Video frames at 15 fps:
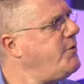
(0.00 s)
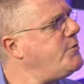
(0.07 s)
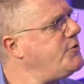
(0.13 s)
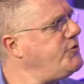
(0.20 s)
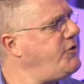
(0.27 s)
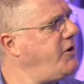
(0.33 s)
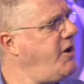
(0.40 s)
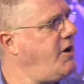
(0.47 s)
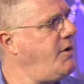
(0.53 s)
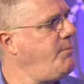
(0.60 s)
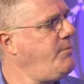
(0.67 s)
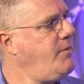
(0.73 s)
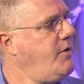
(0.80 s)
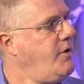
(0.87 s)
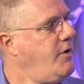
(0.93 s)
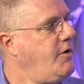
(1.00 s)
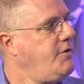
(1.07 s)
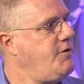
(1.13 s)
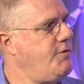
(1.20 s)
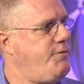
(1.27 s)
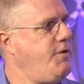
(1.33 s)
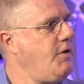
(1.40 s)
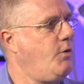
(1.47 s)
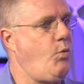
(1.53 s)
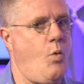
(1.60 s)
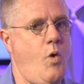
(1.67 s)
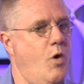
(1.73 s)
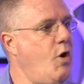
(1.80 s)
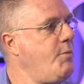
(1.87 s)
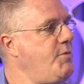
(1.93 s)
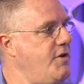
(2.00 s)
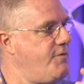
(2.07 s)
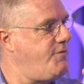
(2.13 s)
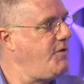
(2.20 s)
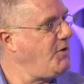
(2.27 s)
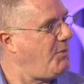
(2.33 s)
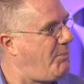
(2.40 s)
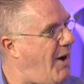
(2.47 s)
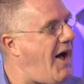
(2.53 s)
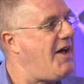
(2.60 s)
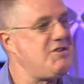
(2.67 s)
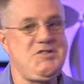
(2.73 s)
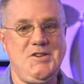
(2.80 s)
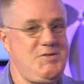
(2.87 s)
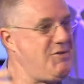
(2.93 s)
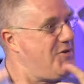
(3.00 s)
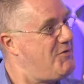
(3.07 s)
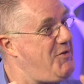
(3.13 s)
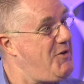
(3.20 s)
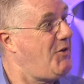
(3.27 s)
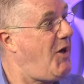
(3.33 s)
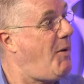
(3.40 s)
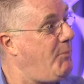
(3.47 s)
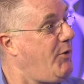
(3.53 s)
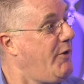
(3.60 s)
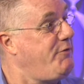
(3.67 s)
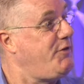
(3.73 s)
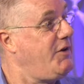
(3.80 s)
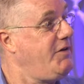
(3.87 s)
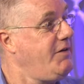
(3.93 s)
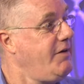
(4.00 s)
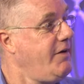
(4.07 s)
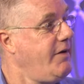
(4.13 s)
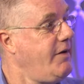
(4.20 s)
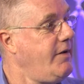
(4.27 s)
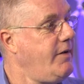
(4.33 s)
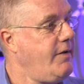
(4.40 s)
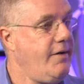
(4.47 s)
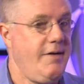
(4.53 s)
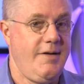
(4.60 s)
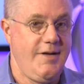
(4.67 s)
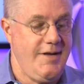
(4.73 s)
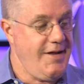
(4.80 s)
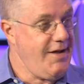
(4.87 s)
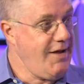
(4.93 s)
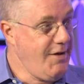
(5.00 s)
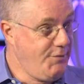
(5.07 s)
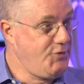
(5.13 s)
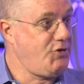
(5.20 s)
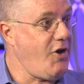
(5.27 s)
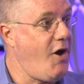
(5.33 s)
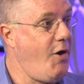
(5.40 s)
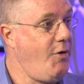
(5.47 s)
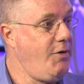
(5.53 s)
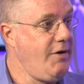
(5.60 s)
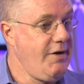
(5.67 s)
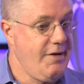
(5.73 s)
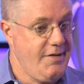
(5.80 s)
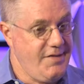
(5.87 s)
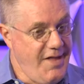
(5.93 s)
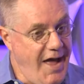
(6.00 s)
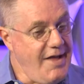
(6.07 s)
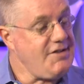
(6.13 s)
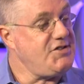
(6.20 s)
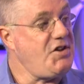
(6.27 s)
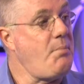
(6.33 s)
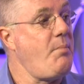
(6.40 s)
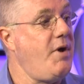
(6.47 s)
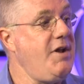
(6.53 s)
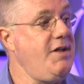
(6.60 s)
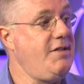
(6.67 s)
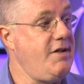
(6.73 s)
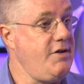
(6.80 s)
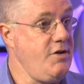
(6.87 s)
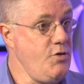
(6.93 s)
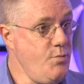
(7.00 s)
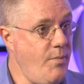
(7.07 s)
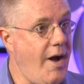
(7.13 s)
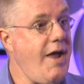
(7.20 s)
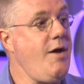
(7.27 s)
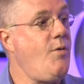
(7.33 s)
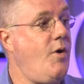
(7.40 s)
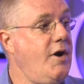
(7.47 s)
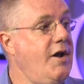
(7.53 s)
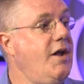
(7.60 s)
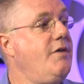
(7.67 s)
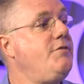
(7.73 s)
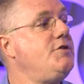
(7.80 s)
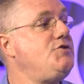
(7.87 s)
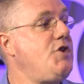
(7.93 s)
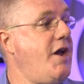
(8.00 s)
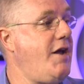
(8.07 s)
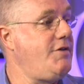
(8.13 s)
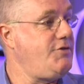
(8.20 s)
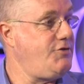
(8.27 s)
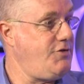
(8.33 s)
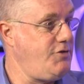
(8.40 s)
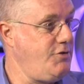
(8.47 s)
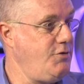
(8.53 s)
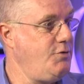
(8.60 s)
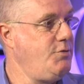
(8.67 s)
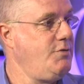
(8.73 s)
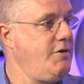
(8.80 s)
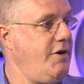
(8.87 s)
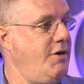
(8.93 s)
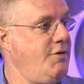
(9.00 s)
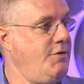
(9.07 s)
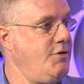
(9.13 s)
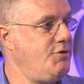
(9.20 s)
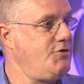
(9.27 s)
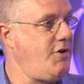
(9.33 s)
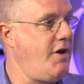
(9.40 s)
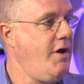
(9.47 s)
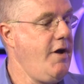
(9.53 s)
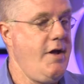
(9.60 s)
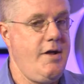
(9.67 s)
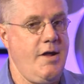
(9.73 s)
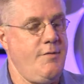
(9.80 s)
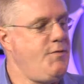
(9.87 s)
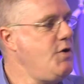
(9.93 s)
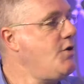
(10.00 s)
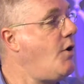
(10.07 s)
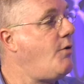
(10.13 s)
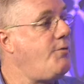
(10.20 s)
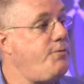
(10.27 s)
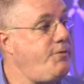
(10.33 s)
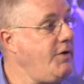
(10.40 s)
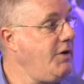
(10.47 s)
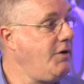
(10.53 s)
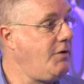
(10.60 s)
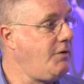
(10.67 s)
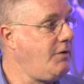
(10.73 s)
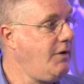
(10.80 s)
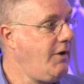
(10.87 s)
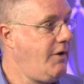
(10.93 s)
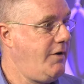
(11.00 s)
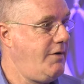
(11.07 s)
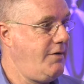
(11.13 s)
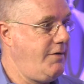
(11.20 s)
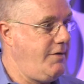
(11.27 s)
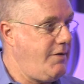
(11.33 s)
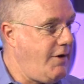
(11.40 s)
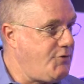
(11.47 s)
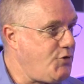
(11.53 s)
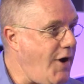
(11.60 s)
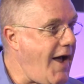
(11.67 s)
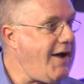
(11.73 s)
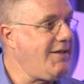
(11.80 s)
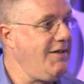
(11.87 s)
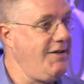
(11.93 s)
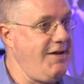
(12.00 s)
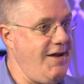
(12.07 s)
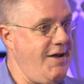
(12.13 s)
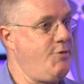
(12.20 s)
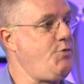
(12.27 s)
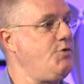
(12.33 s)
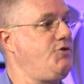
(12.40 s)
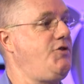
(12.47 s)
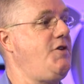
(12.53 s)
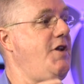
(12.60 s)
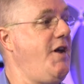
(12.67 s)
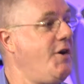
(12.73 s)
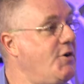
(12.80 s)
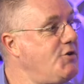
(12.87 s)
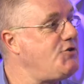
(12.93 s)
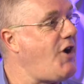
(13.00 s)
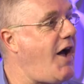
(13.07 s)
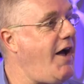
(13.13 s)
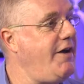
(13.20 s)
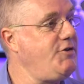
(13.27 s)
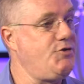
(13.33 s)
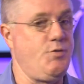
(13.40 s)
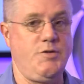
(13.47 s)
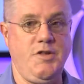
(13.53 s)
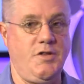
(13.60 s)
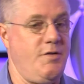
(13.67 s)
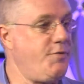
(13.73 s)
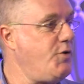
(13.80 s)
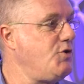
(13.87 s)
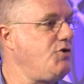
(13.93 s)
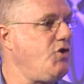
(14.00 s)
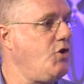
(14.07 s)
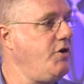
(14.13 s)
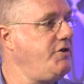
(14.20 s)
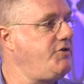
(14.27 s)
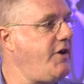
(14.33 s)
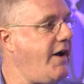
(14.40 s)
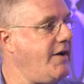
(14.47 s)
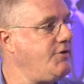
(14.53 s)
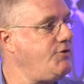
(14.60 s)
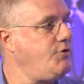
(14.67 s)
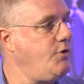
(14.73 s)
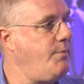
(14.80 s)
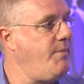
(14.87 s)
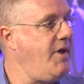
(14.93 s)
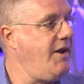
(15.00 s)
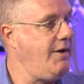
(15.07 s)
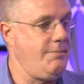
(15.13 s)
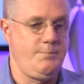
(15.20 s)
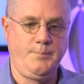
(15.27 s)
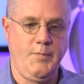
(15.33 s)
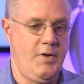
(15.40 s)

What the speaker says: interested in them? Do you feel warm? Do you feel positive? Do you feel uplifted? If so, that's somebody that you might want to give a chance to in your sale. If you don't feel attracted, interested, energized within the first 30 seconds to a minute,